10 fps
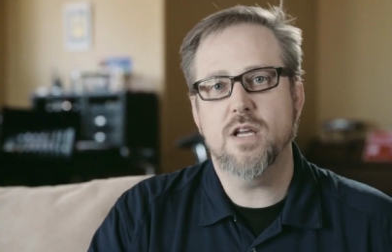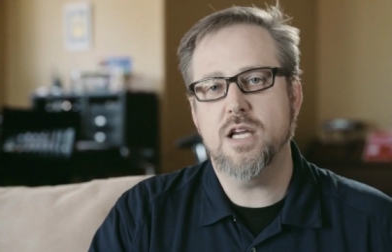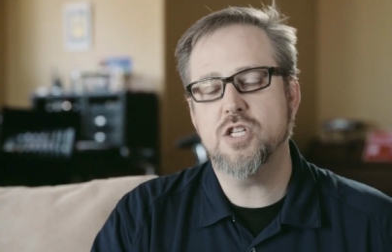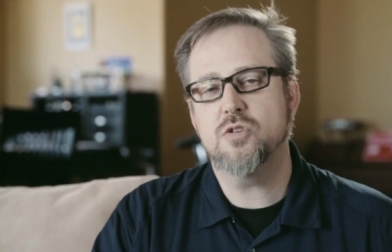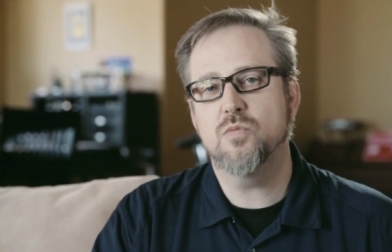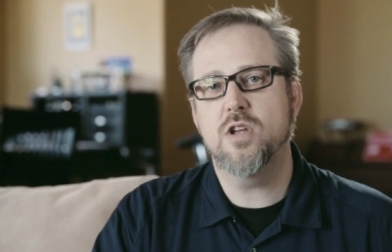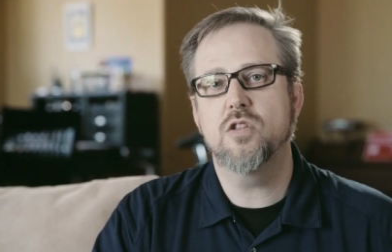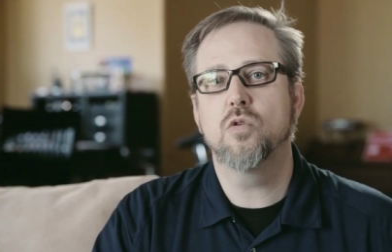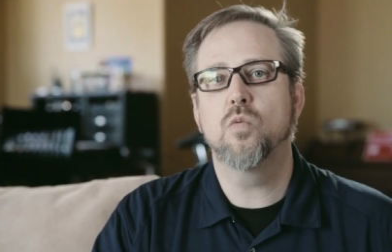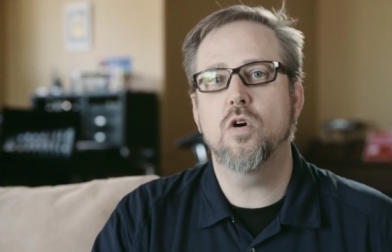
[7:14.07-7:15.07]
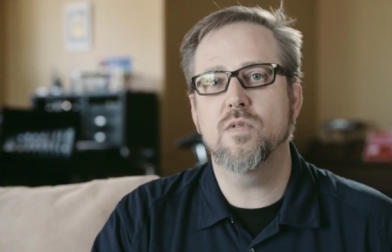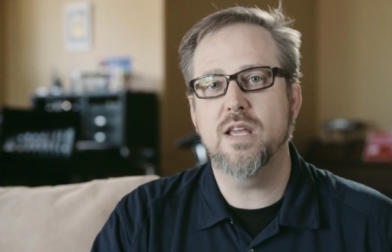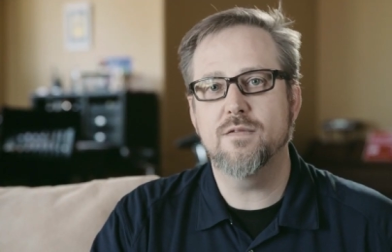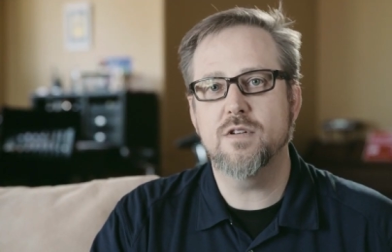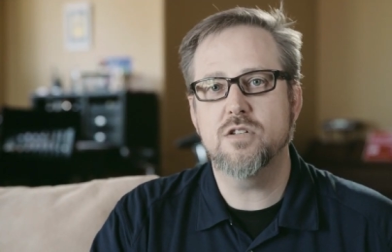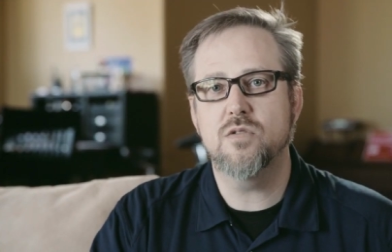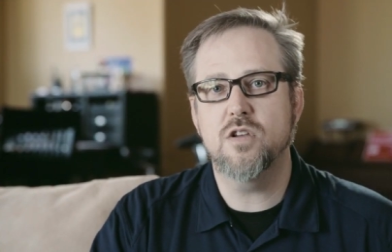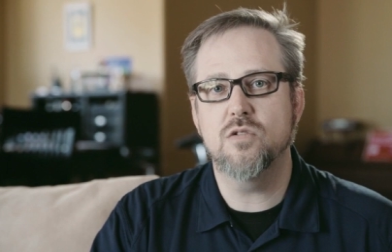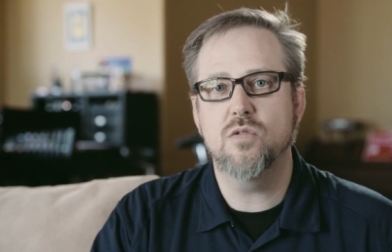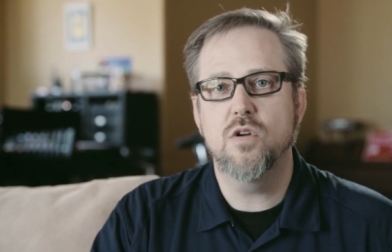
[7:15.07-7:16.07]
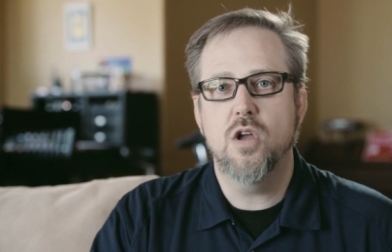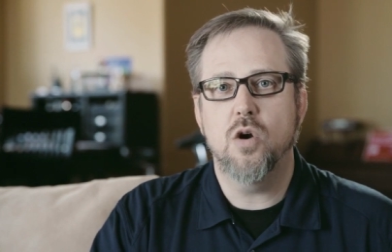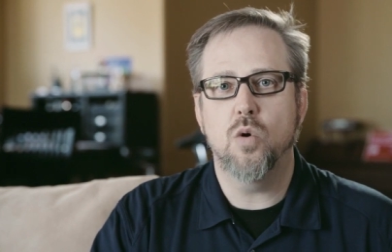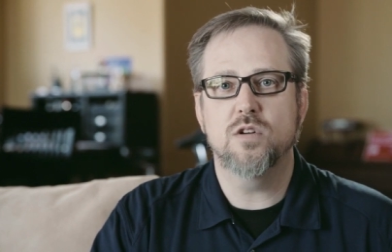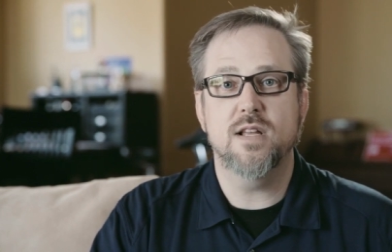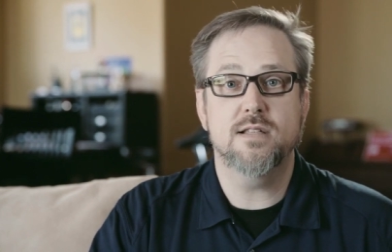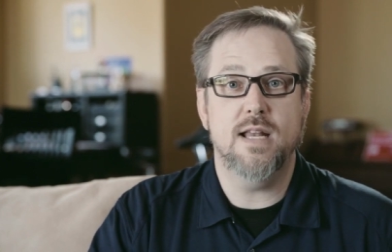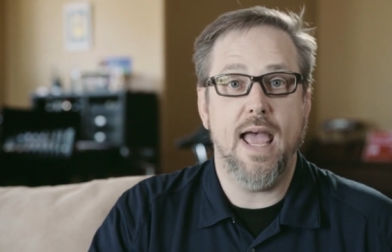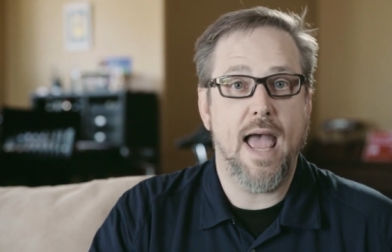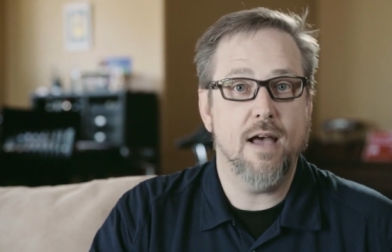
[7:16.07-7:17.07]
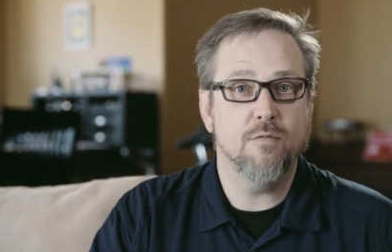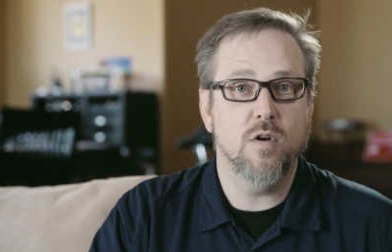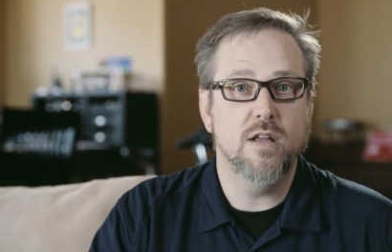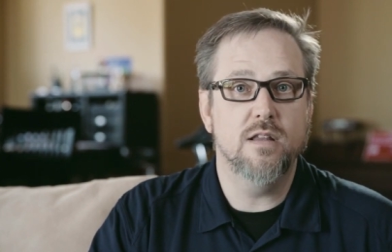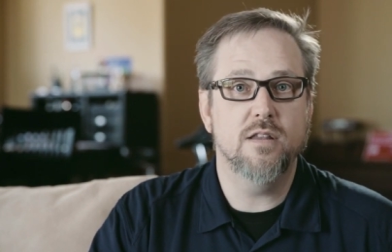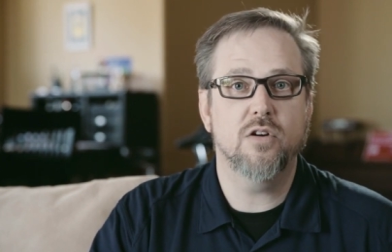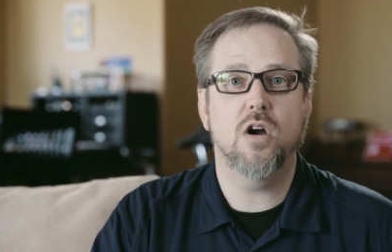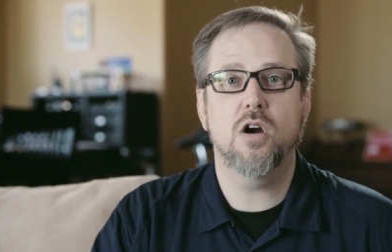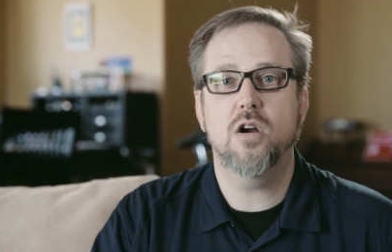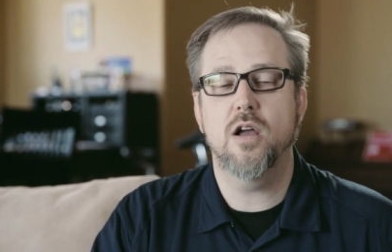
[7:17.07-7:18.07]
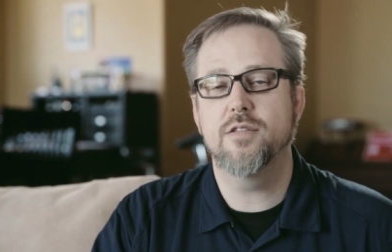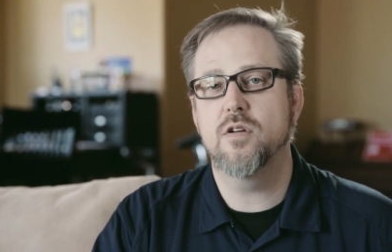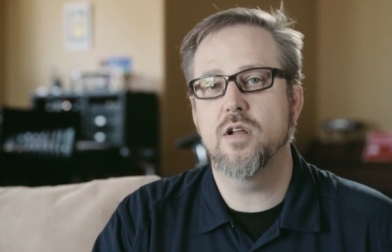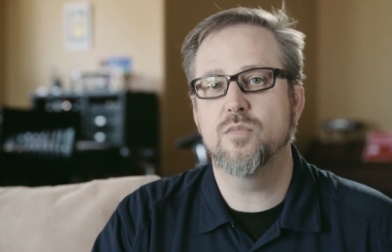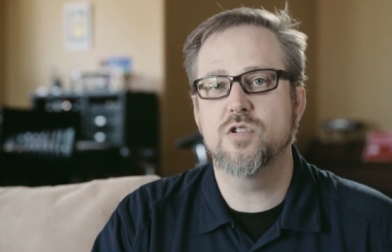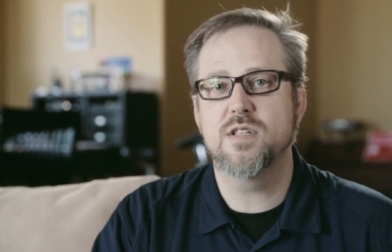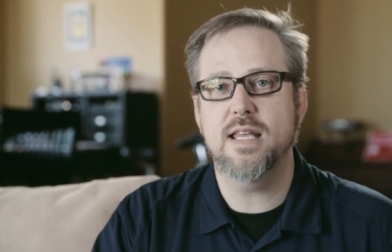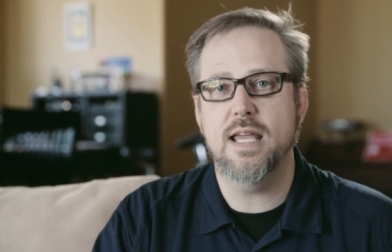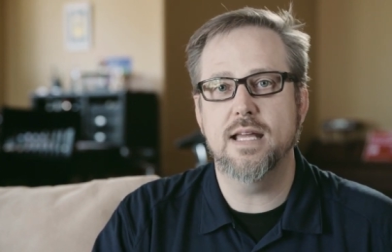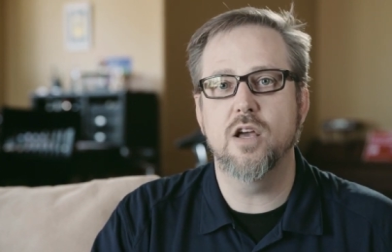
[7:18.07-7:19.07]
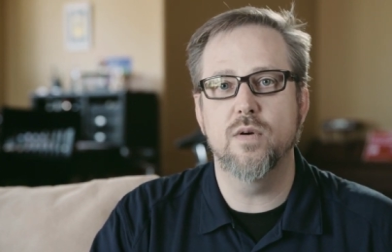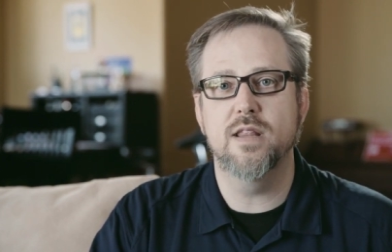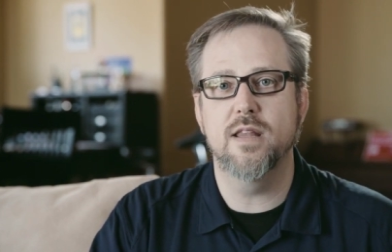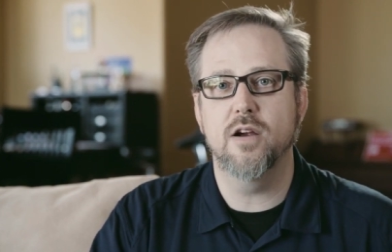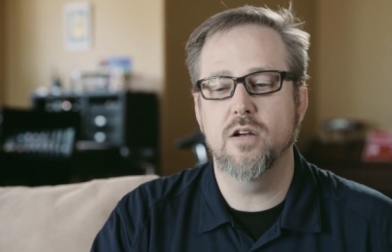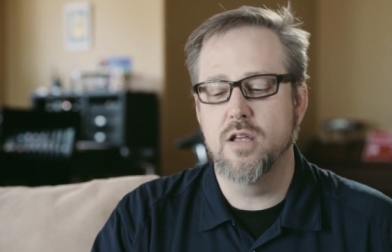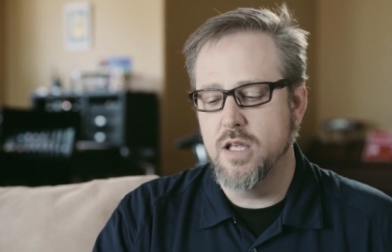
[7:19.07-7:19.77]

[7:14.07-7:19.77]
customer either won't give it to you or doesn't have one, there are other numbers that can go in there.